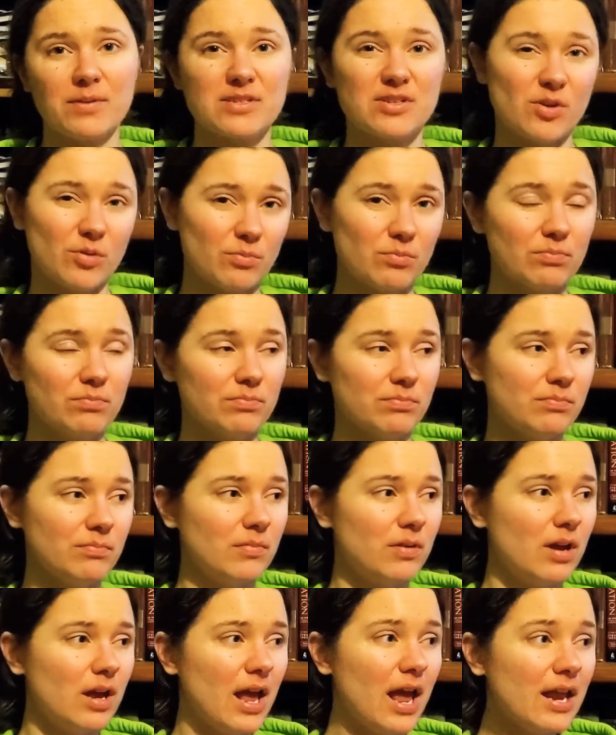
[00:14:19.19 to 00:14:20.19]
And so
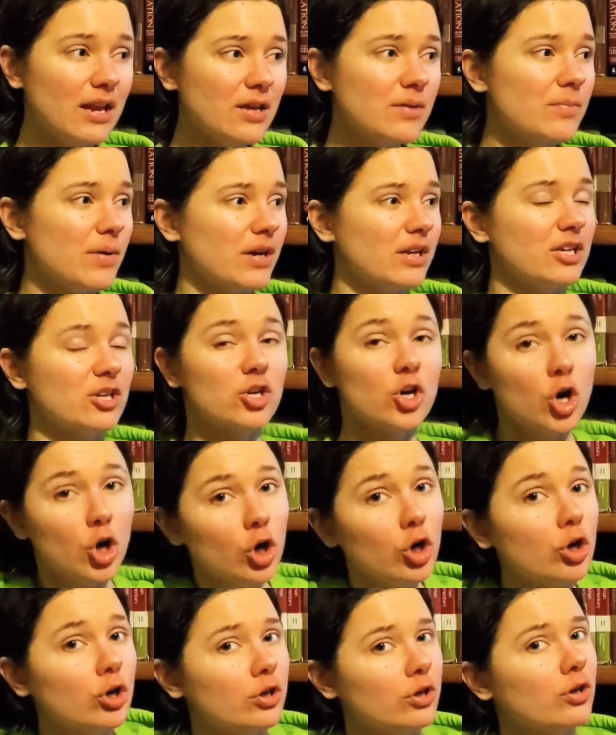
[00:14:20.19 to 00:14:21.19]
anybody
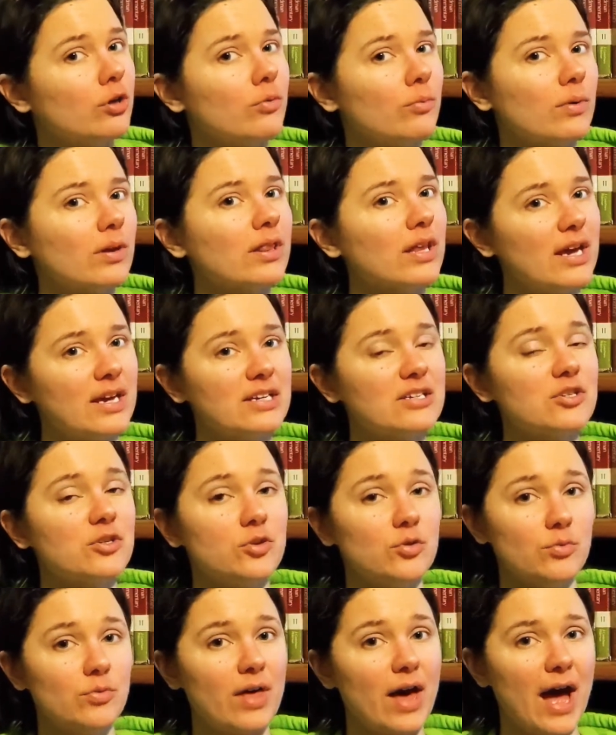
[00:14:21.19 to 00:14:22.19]
could relate
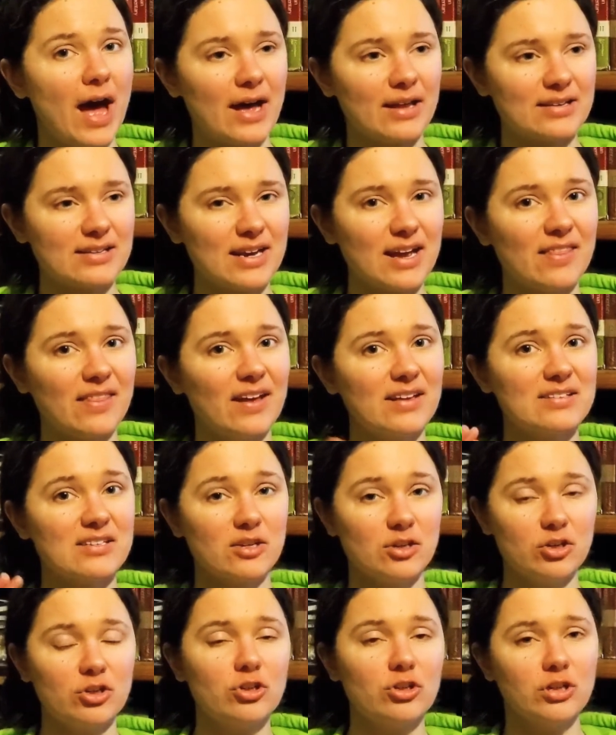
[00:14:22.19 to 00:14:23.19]
to that. And that's
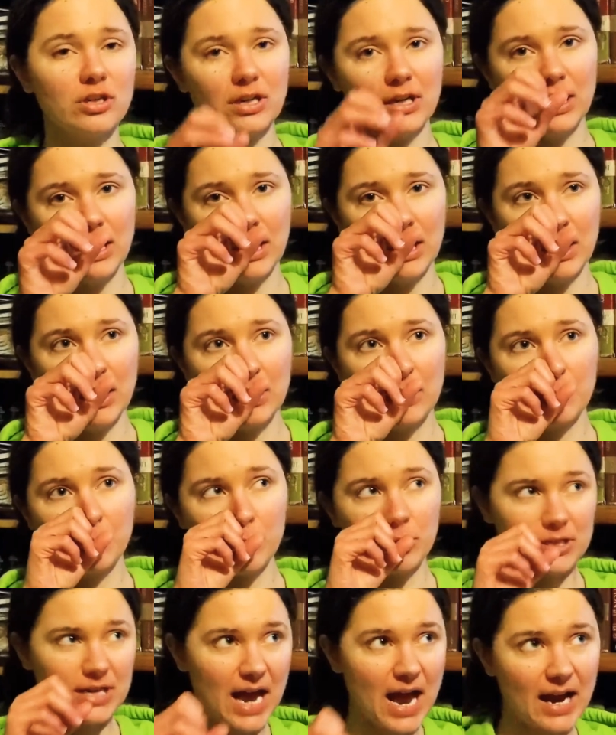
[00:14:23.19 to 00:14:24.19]
a good
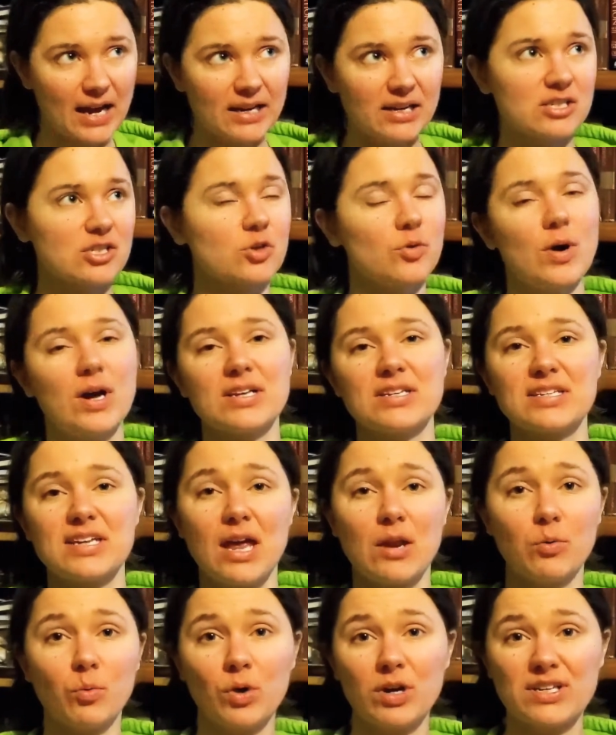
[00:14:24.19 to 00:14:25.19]
protagonist quest
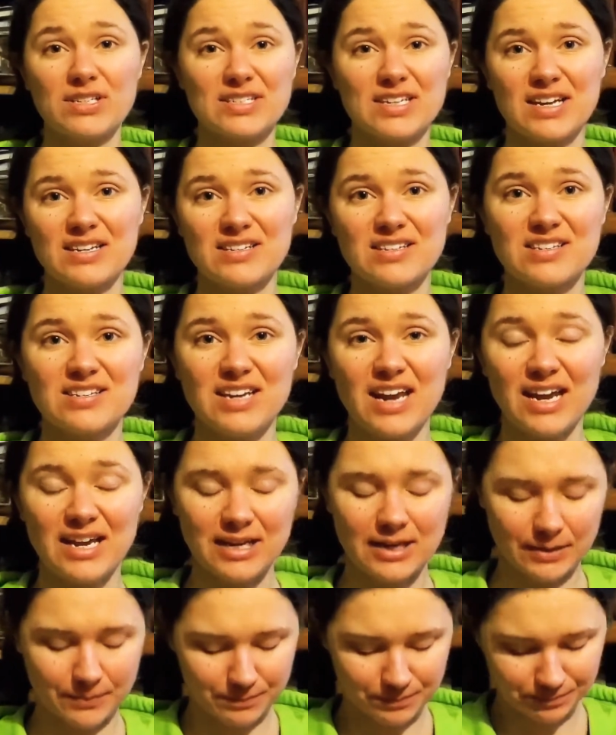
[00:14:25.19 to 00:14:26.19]
and what is at
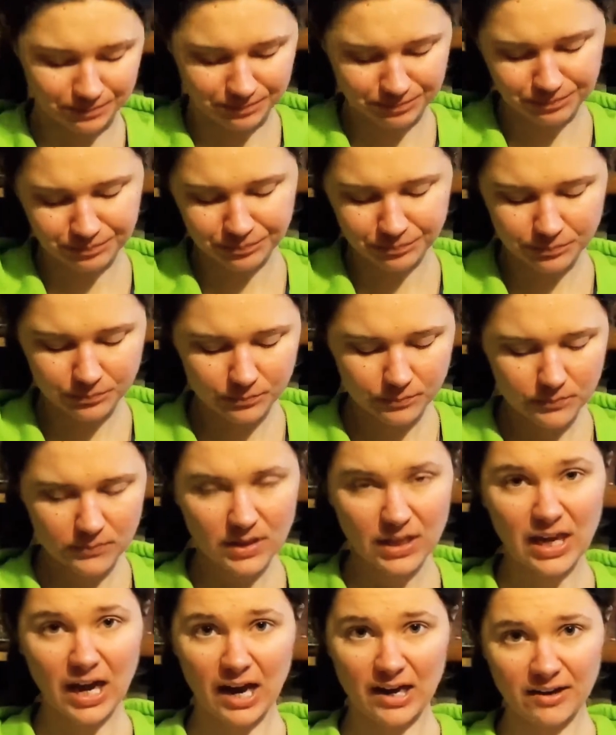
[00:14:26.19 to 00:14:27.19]
stake
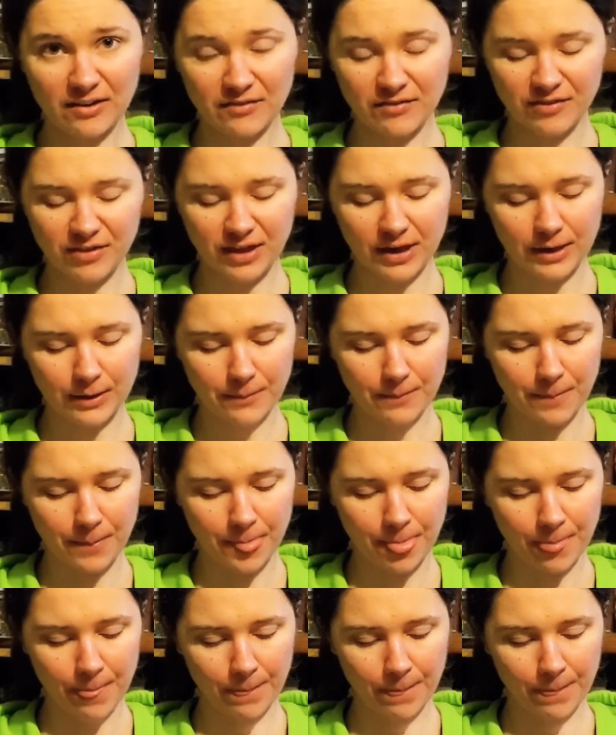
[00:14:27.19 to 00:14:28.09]
kind of thing.